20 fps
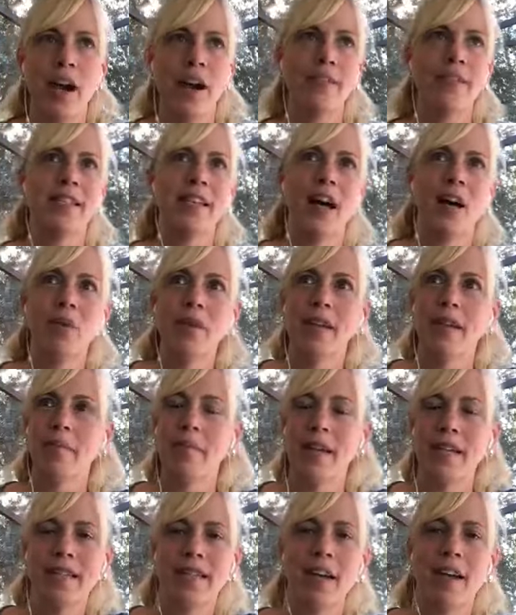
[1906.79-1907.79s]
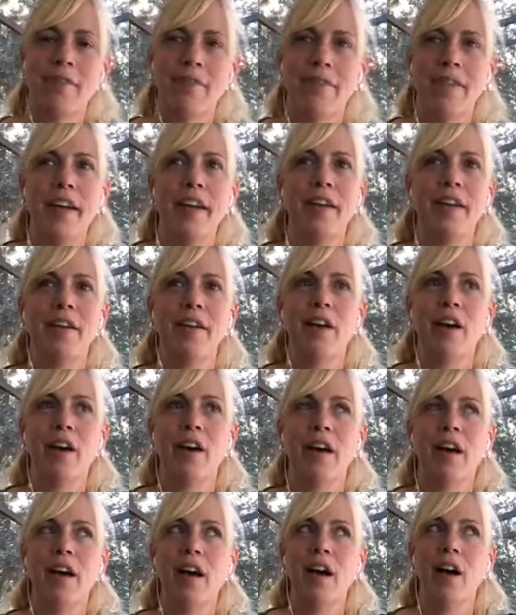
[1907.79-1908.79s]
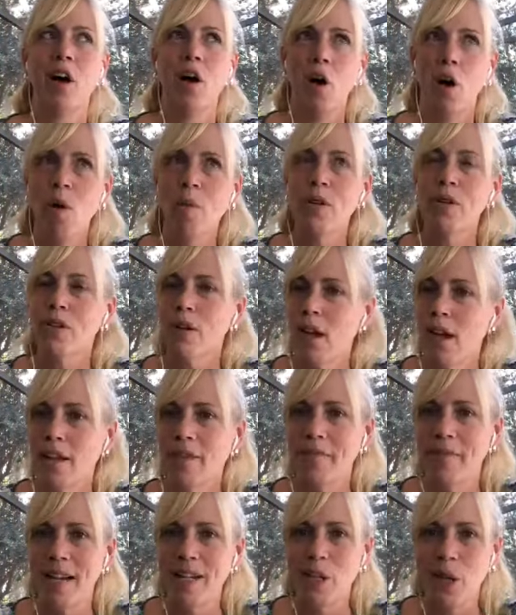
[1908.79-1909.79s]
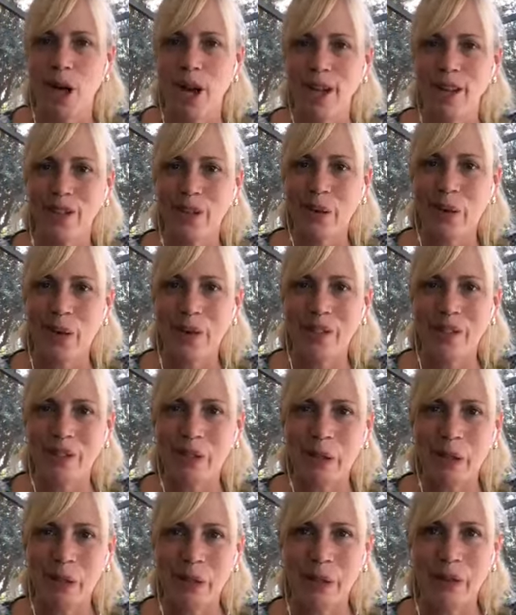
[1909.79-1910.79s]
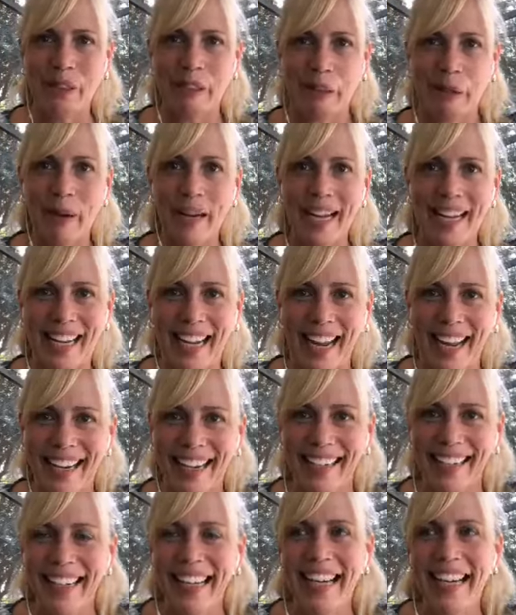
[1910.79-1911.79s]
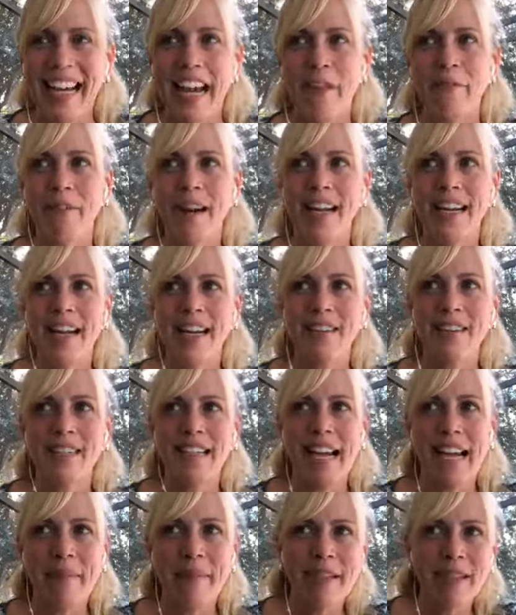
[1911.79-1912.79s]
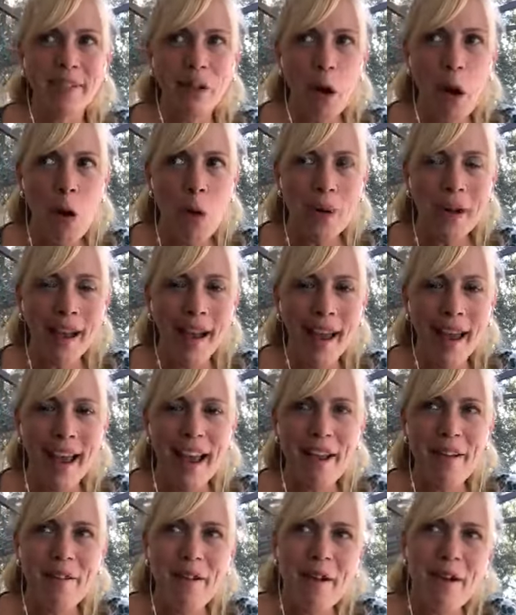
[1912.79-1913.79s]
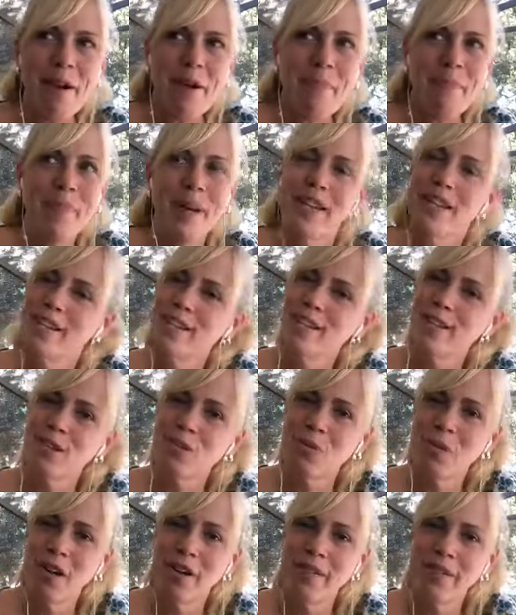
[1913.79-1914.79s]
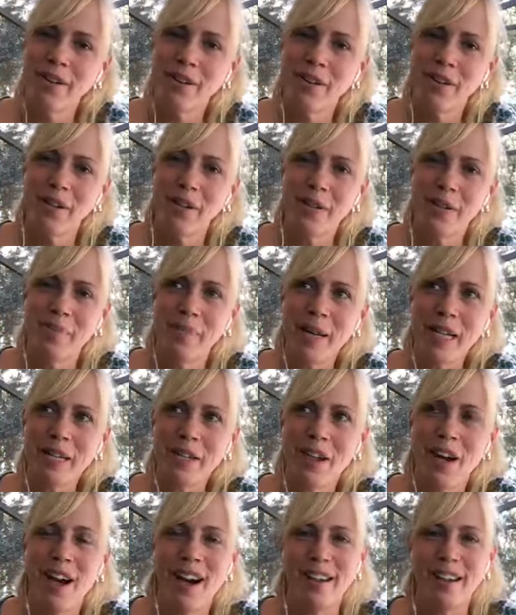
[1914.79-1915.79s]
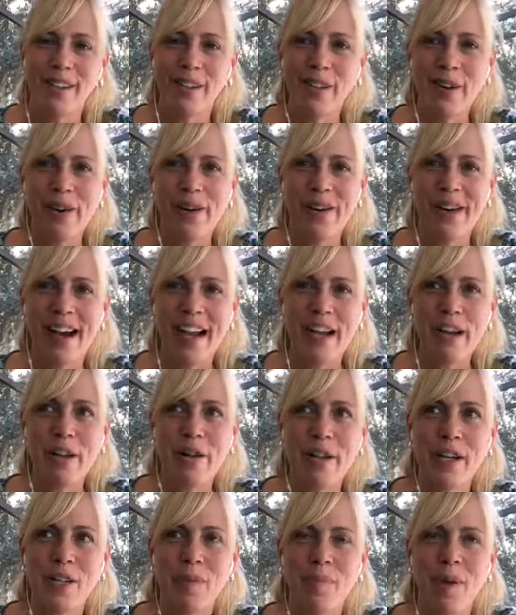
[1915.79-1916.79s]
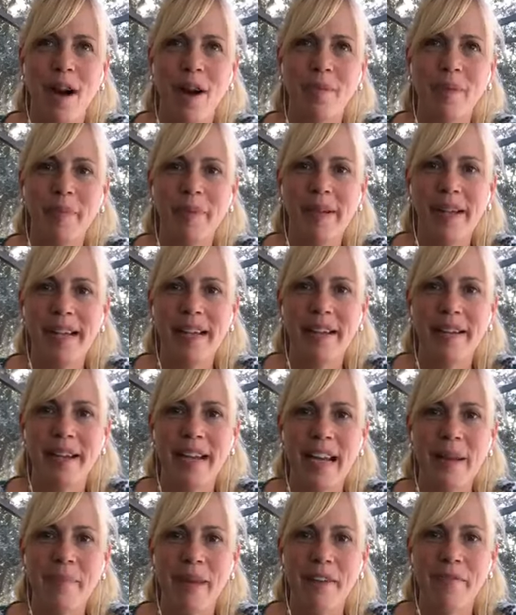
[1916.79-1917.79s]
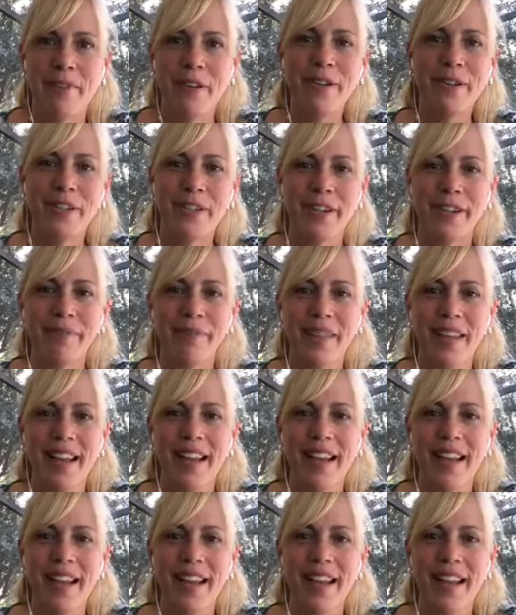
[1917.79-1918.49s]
I've dealt with it myself in almost all of my dogs. So I get it. And right now Sam is okay, but she's a 12-year-old big dog. So I know that's probably in my future.